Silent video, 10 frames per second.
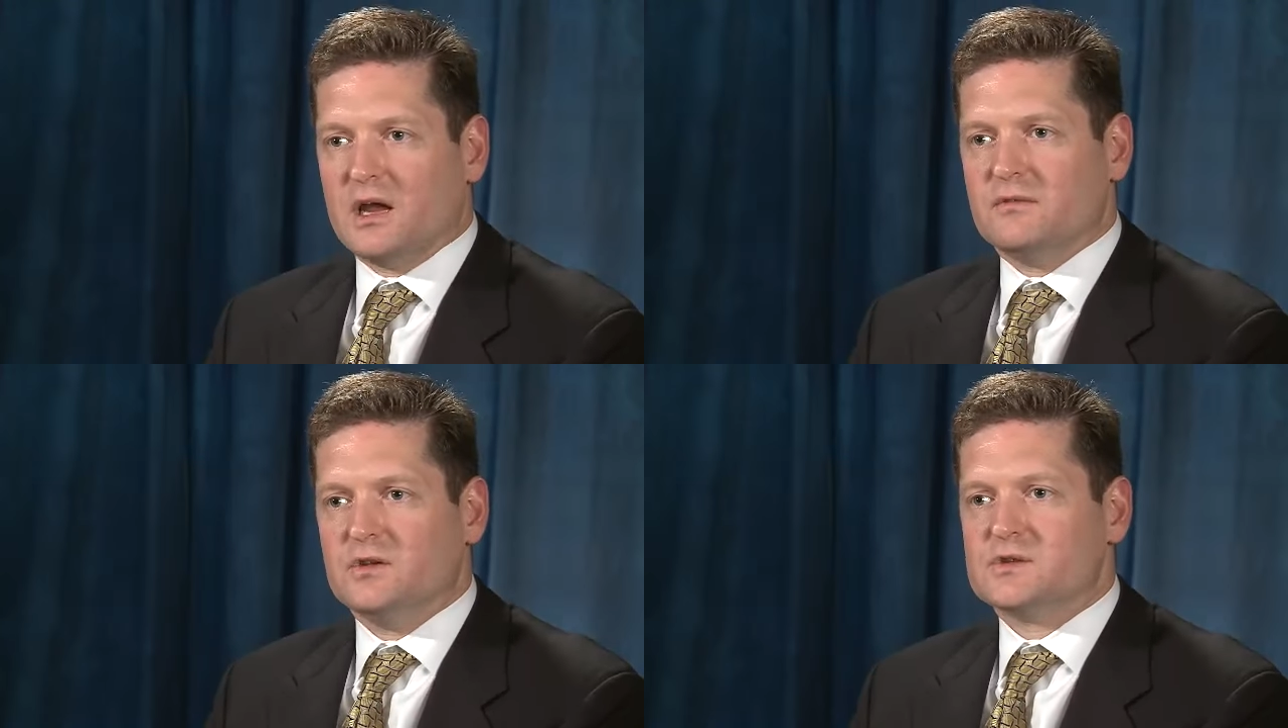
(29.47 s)
I
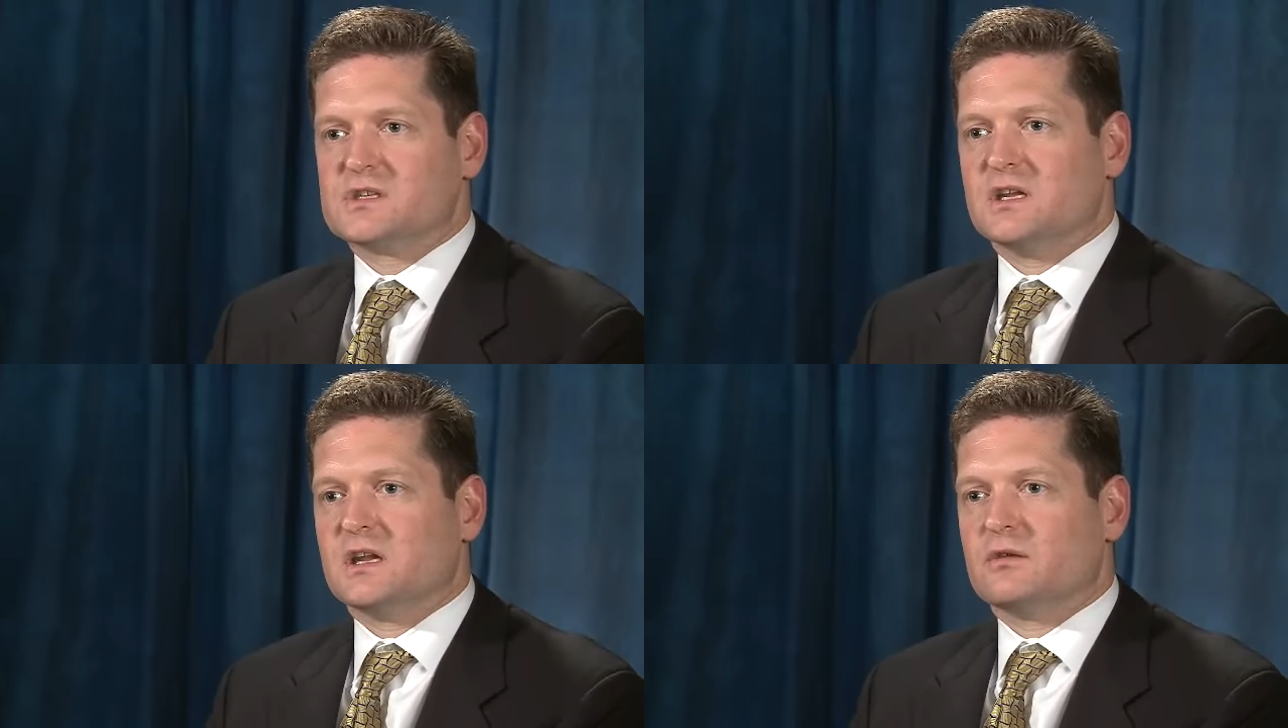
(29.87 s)
have used
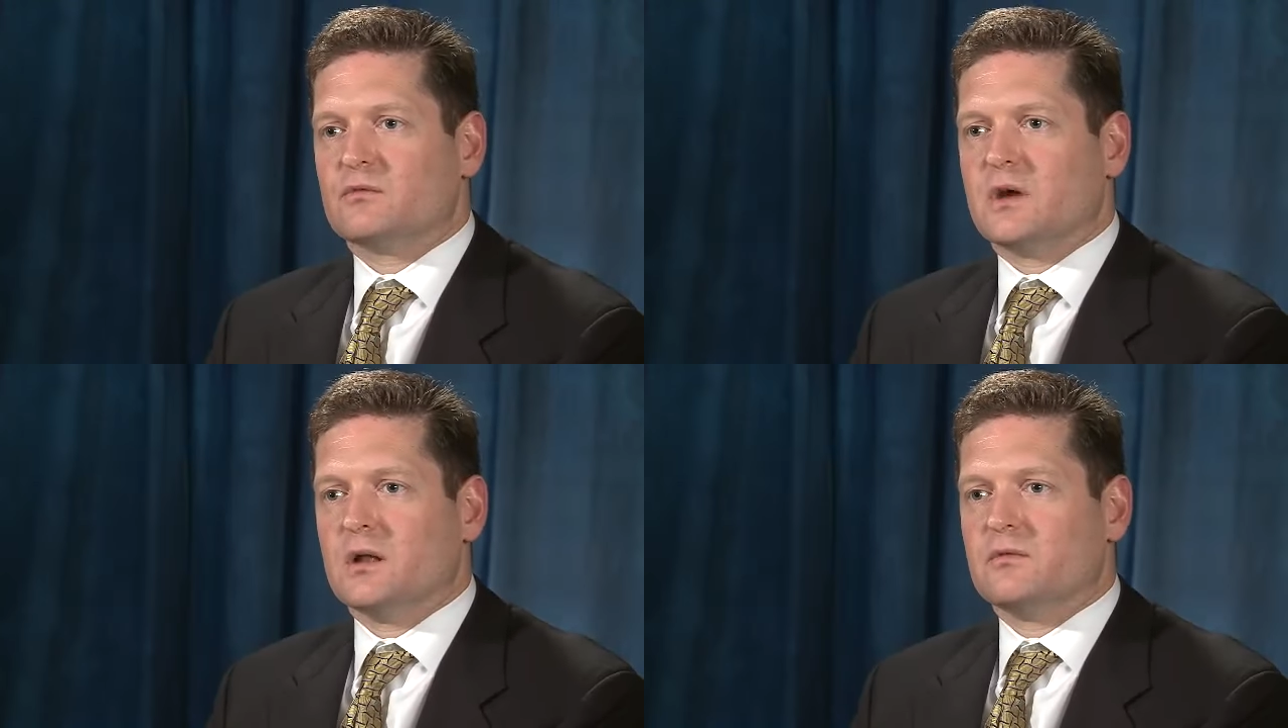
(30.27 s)
it in
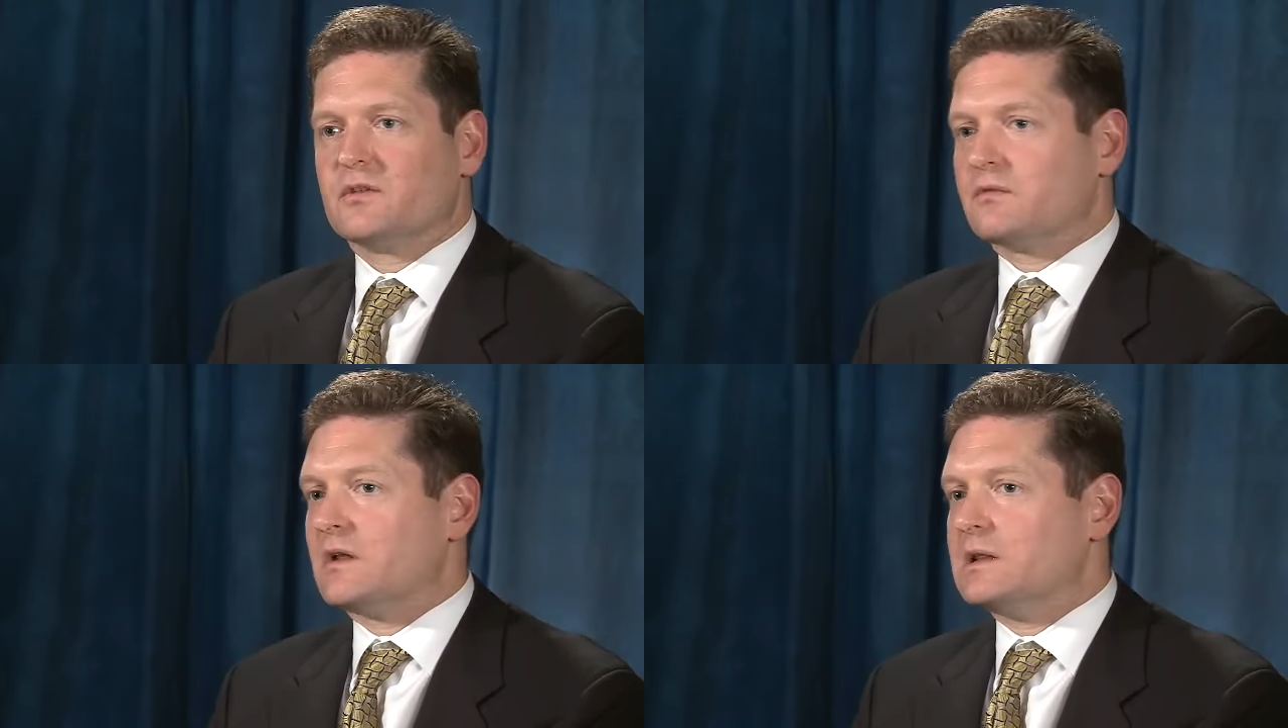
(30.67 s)

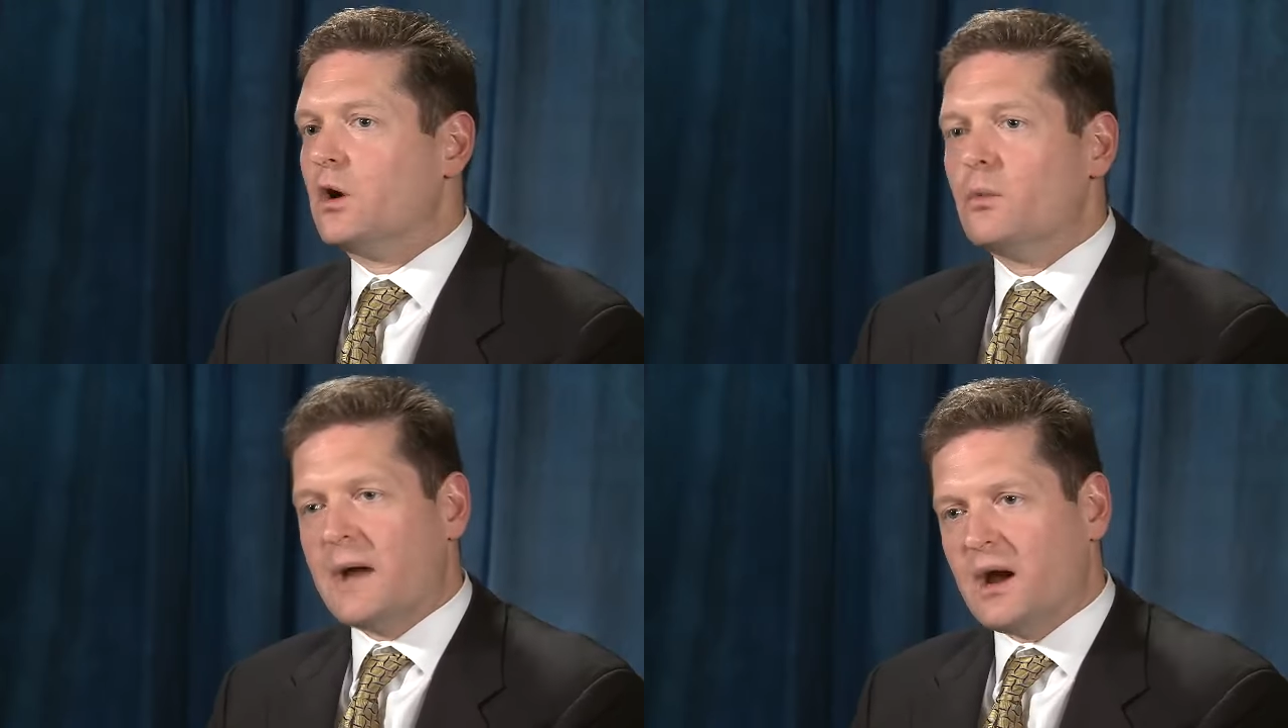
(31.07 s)
relatively
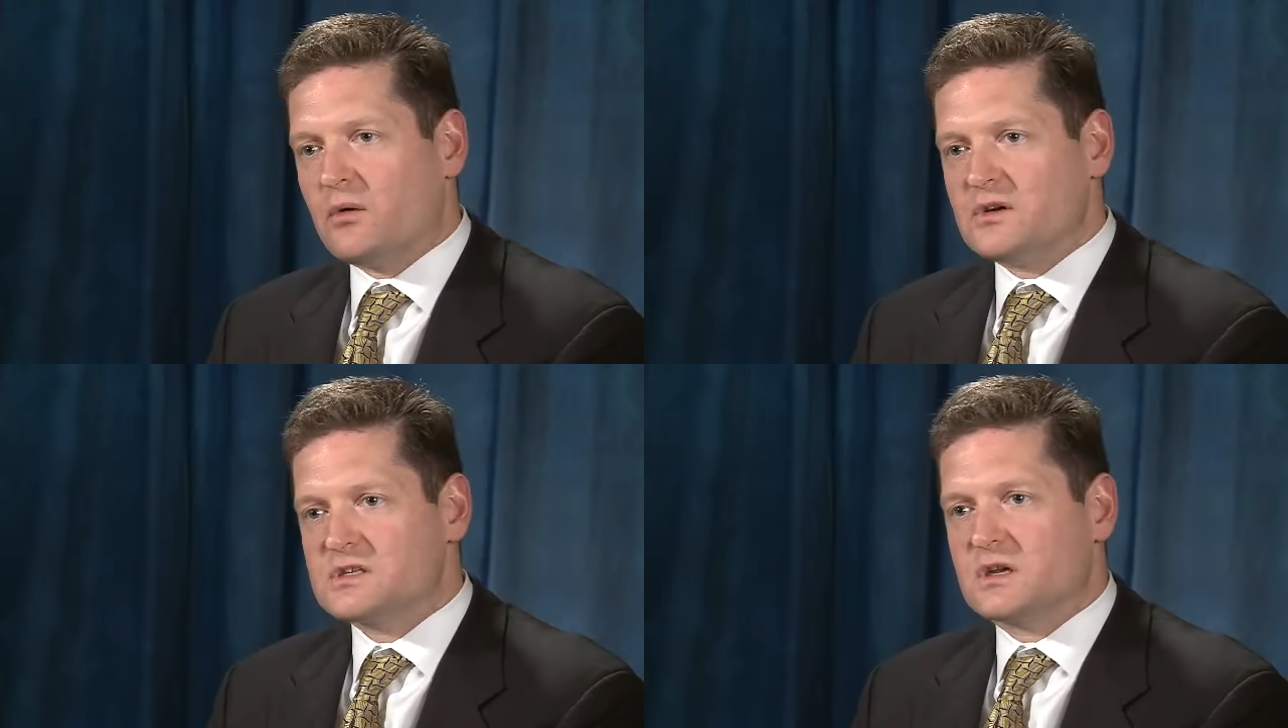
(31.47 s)
low
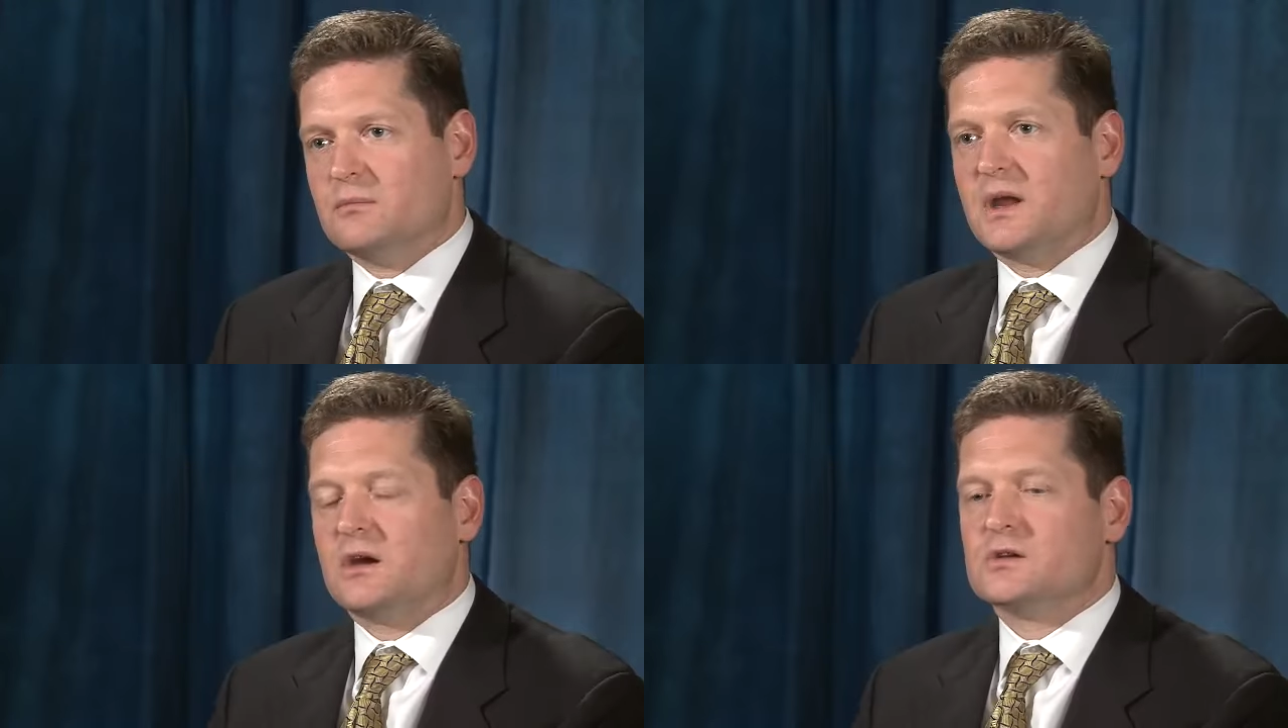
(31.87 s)
powers
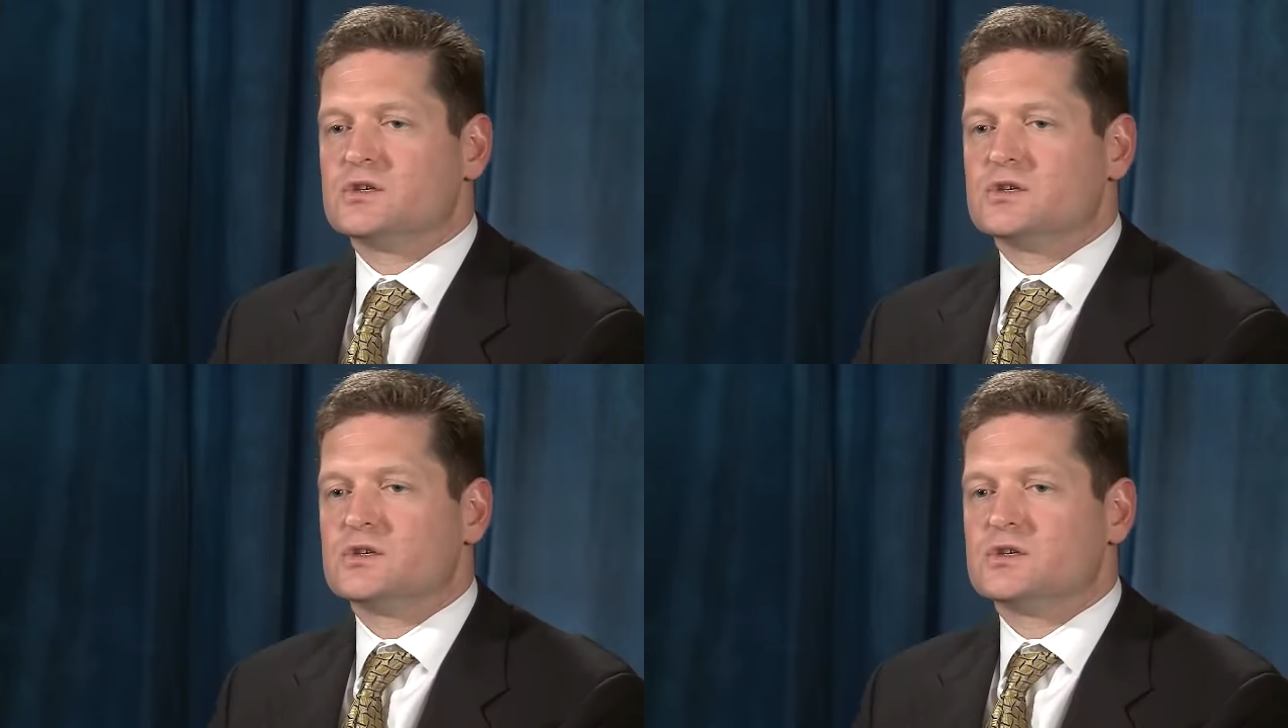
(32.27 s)
compared